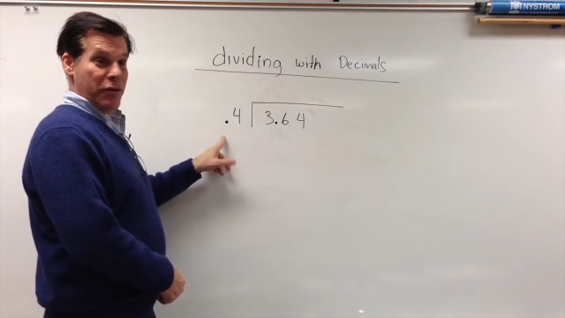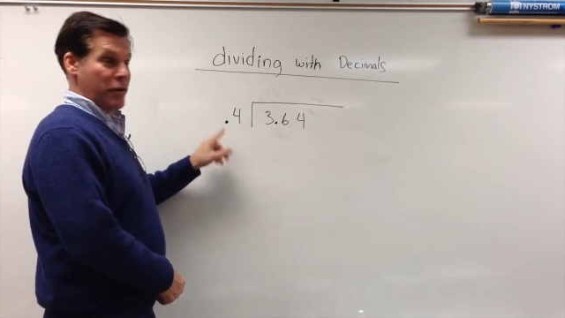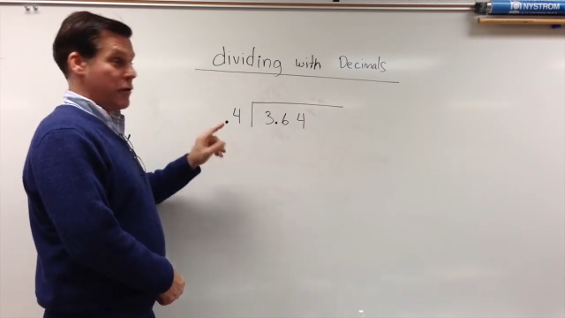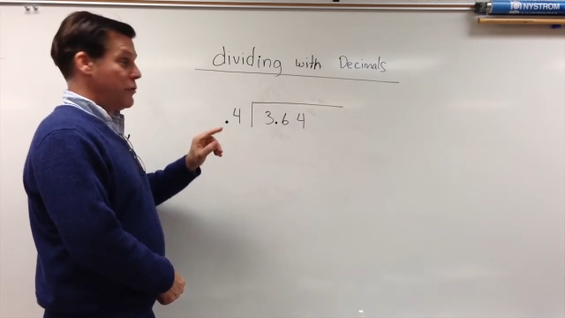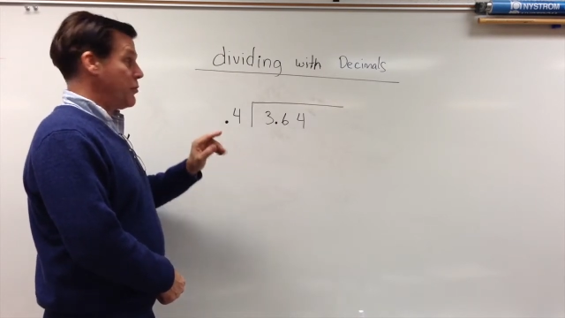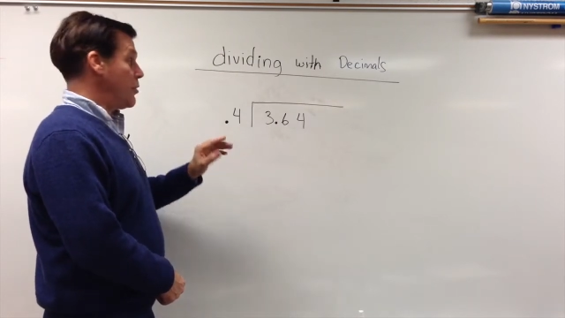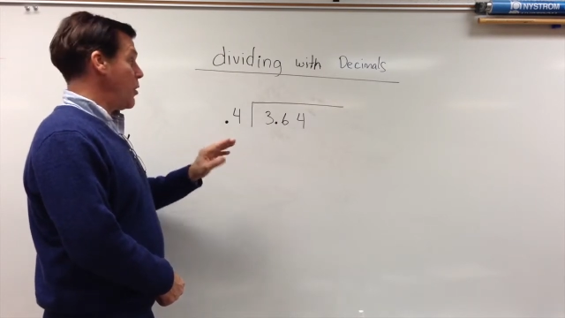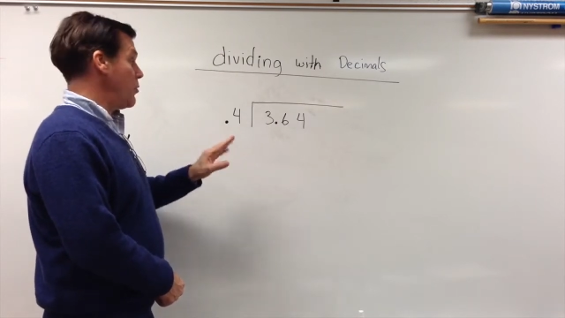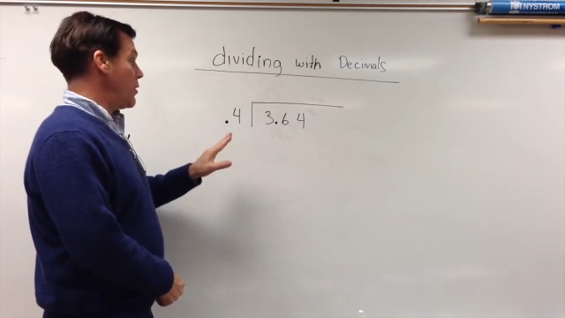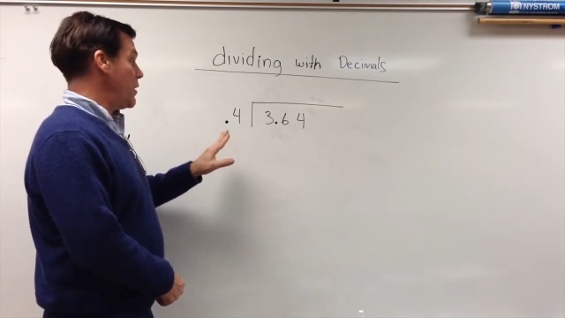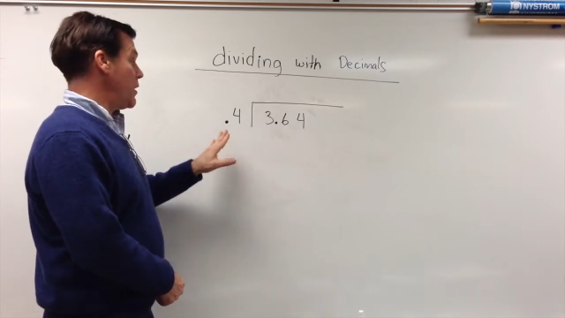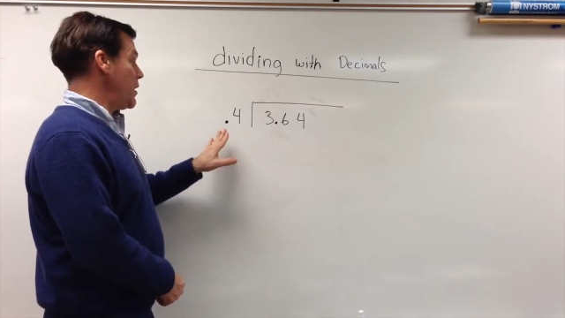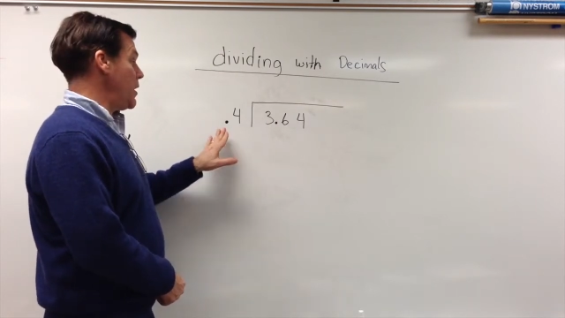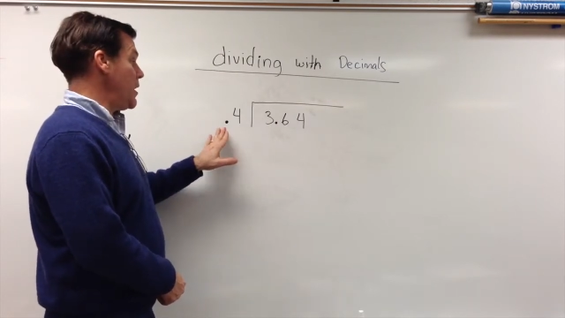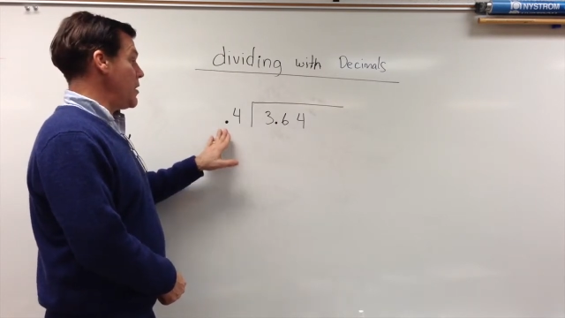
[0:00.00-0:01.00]
So the
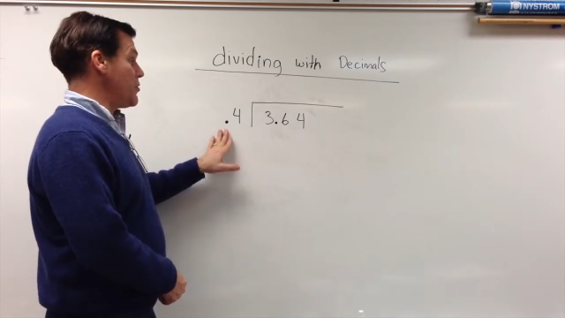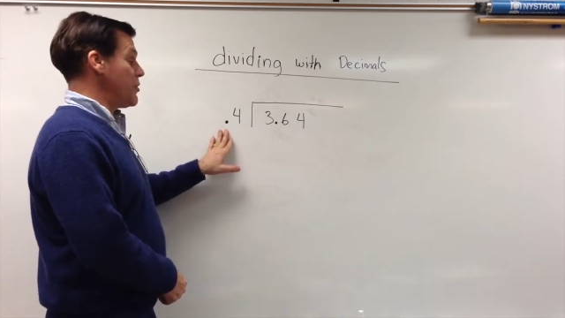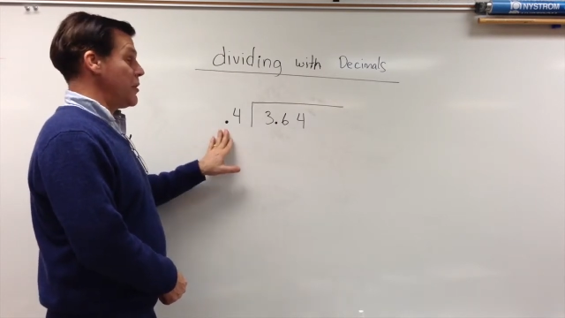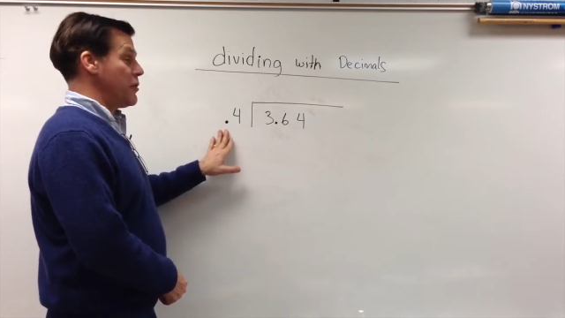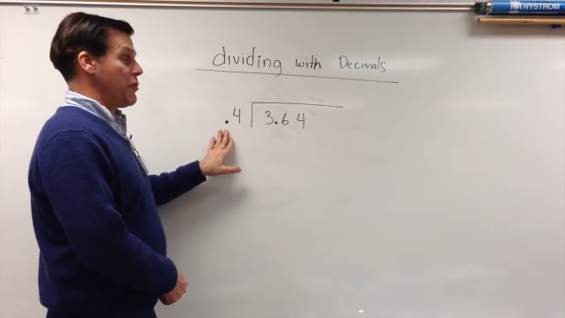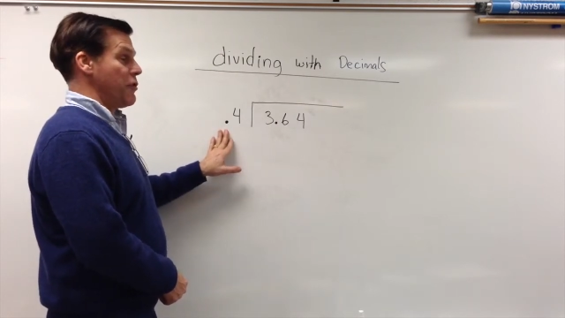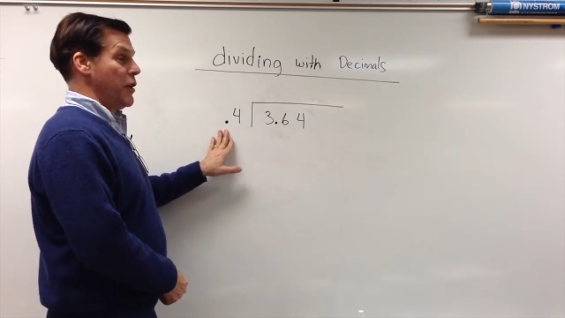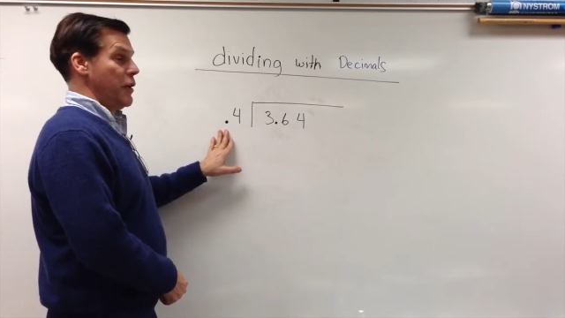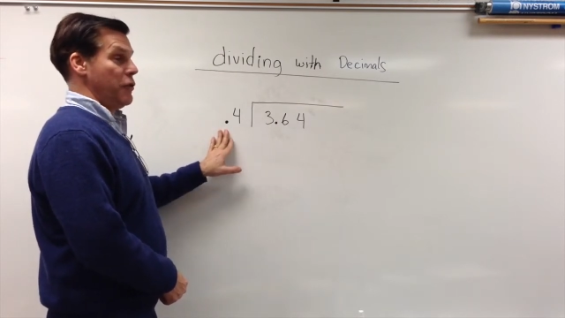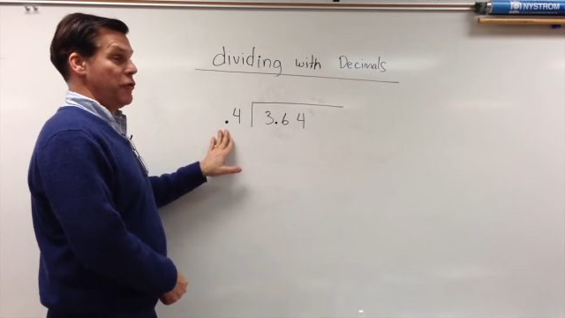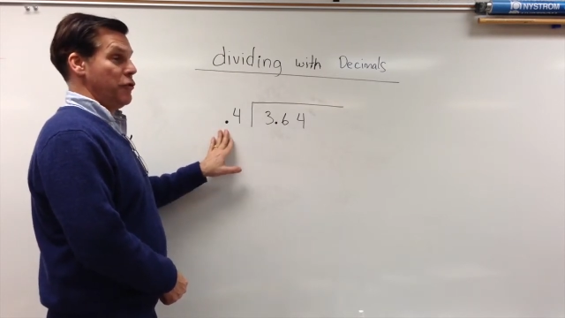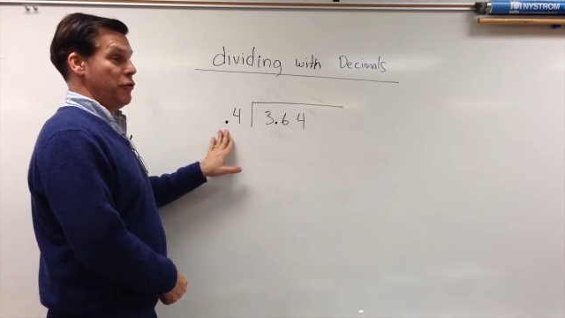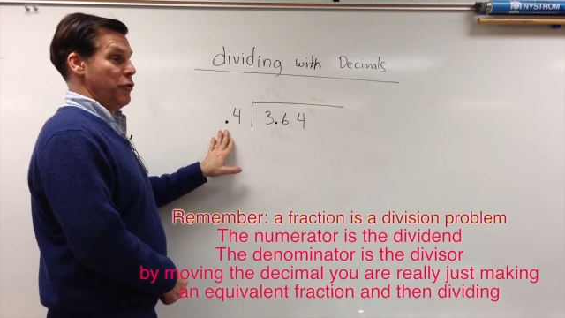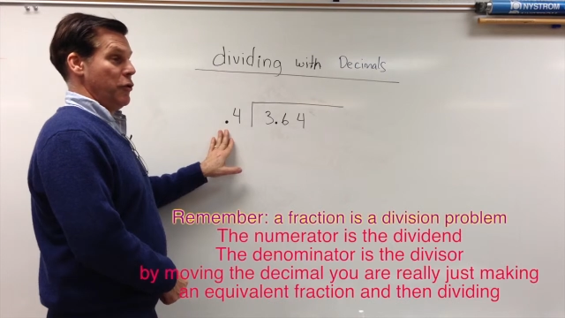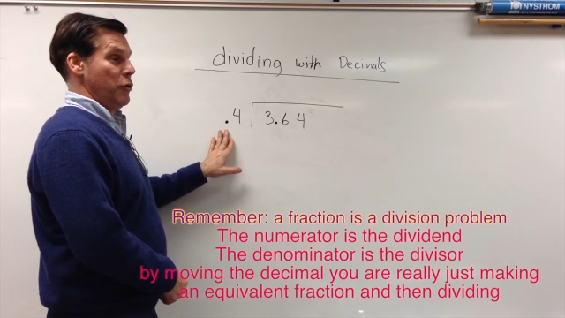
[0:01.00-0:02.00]
easiest thing to
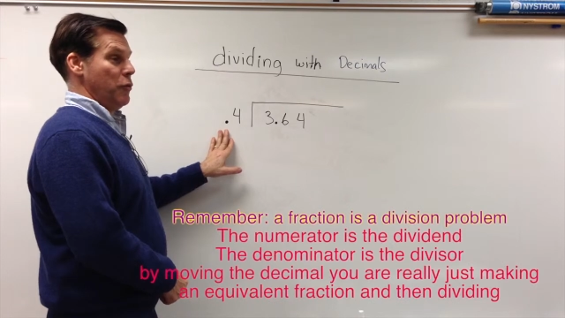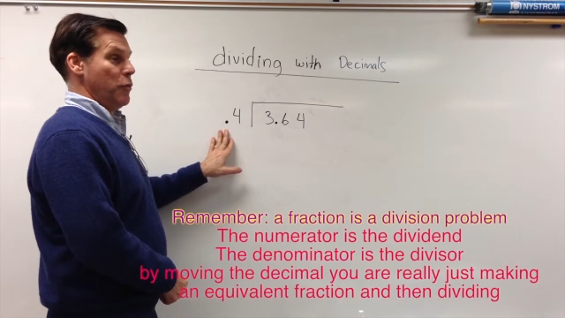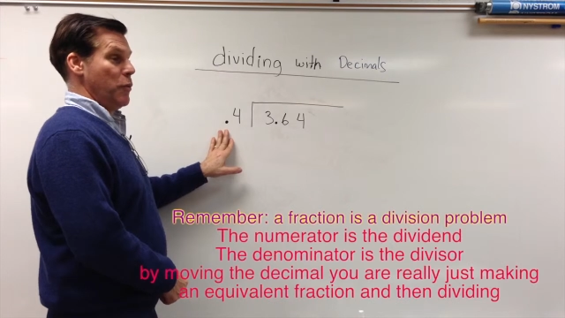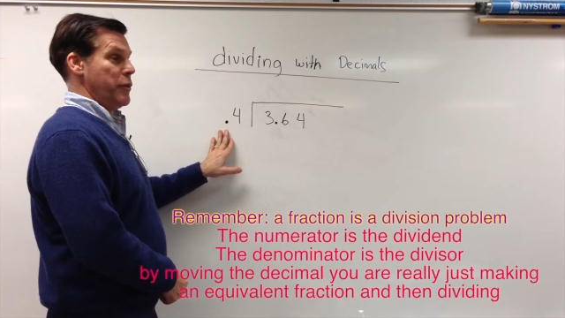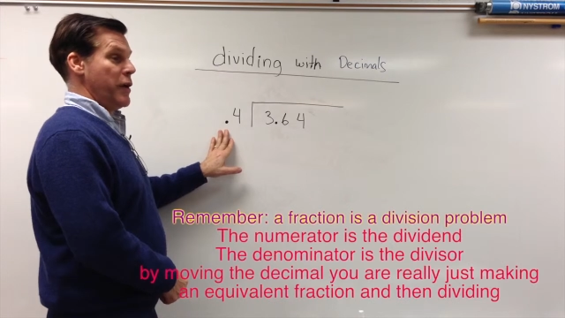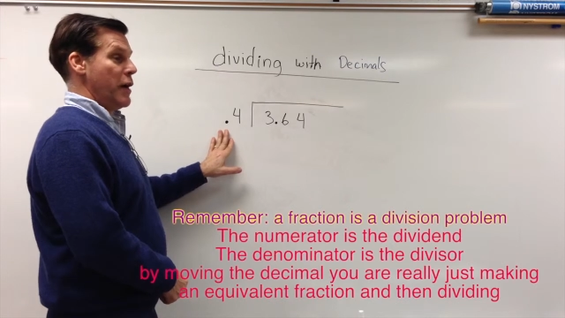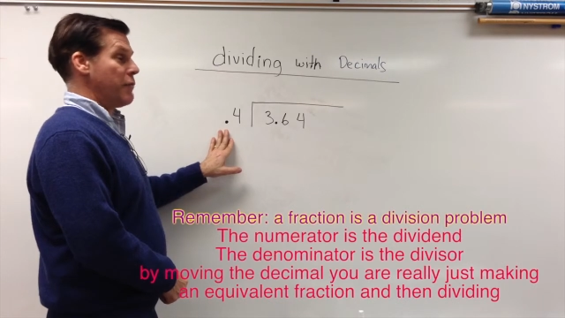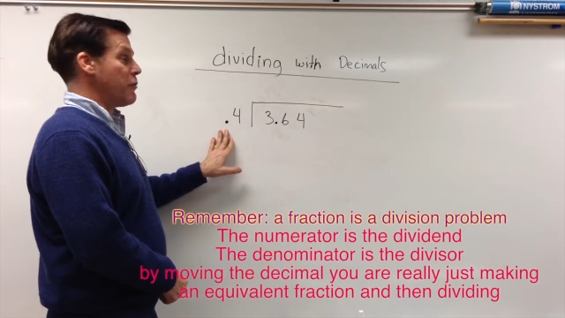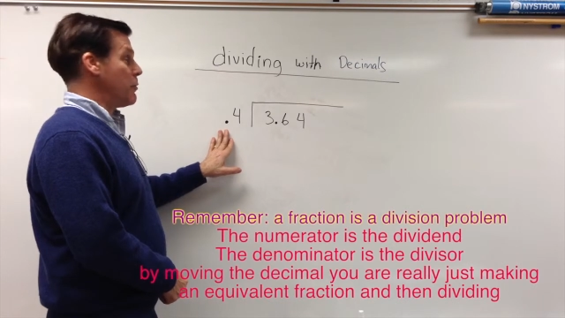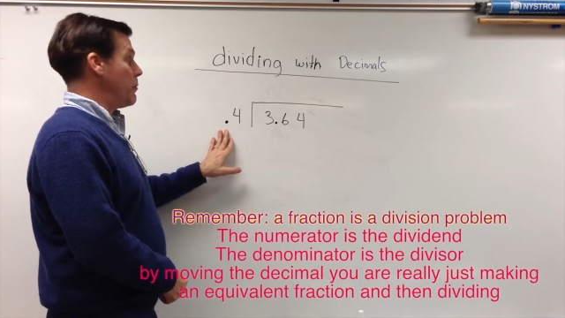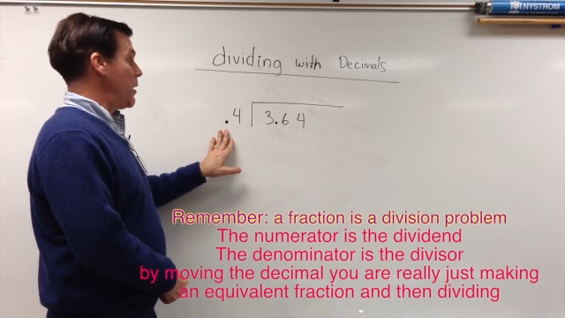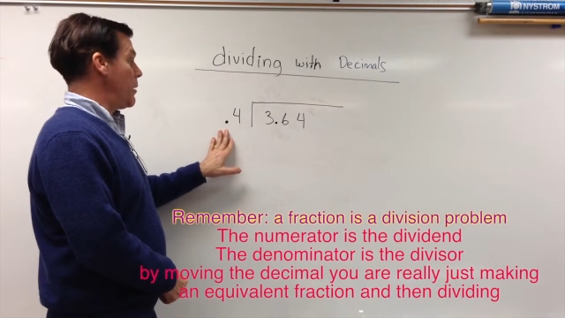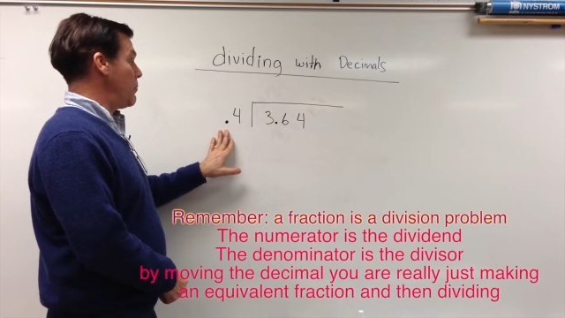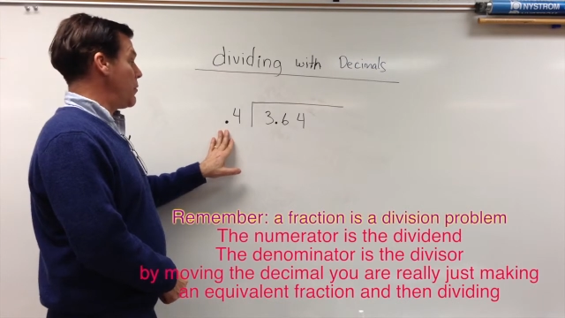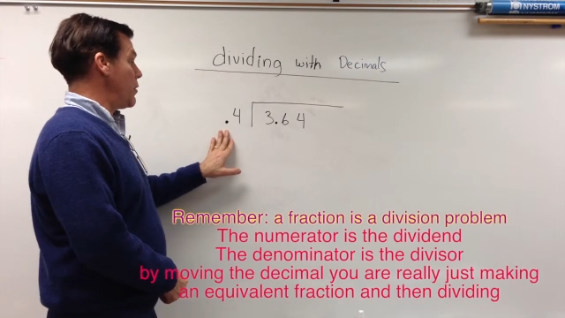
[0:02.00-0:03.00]
do, what we have to
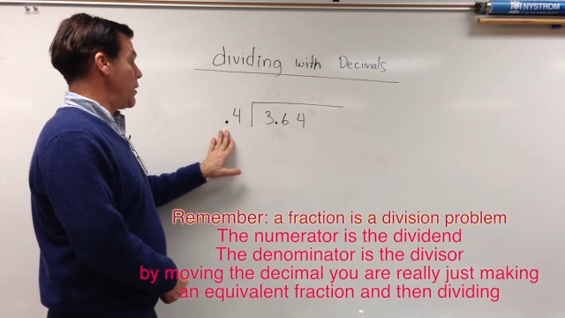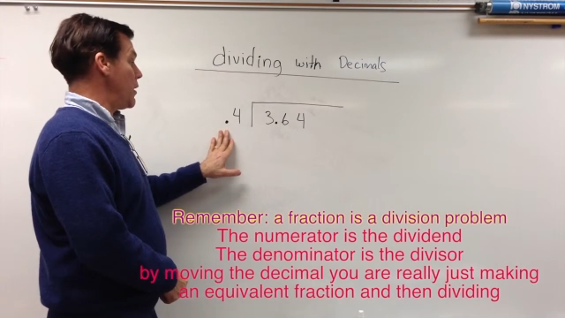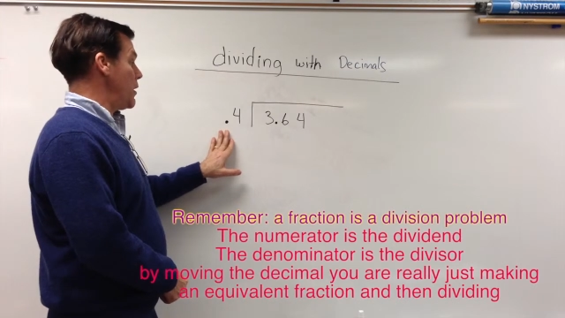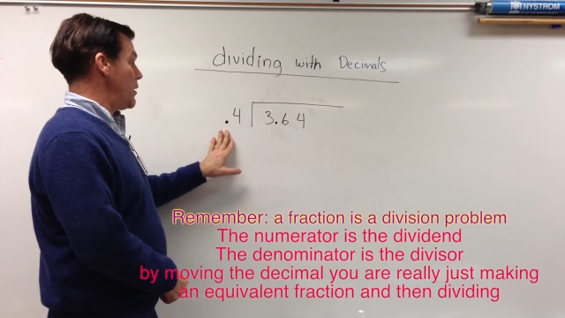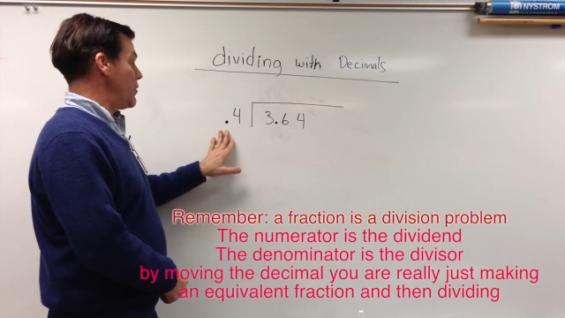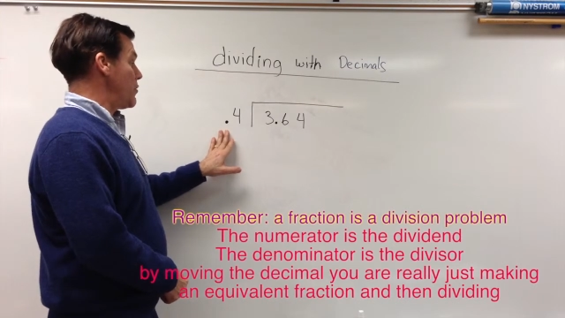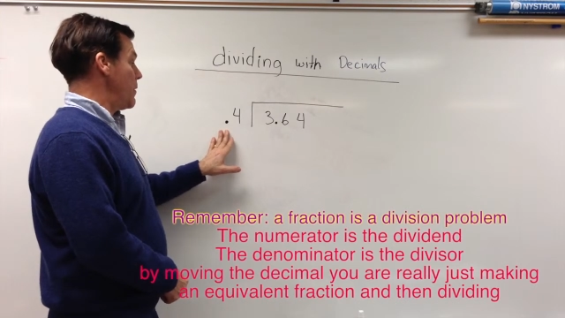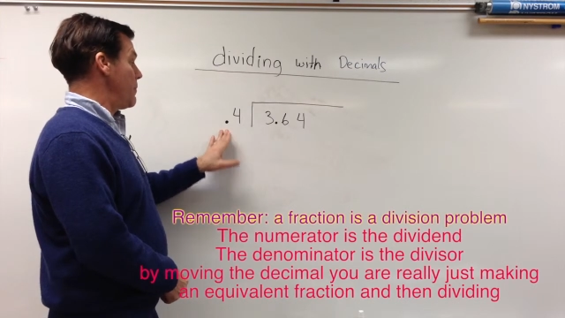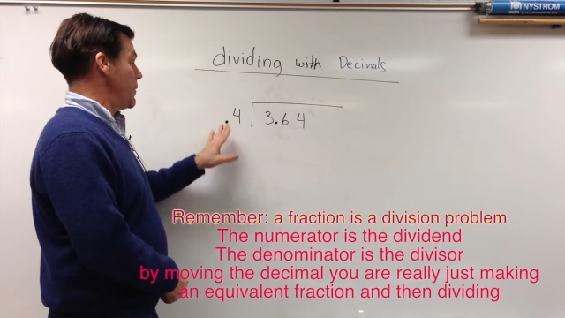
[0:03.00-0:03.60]
remember is,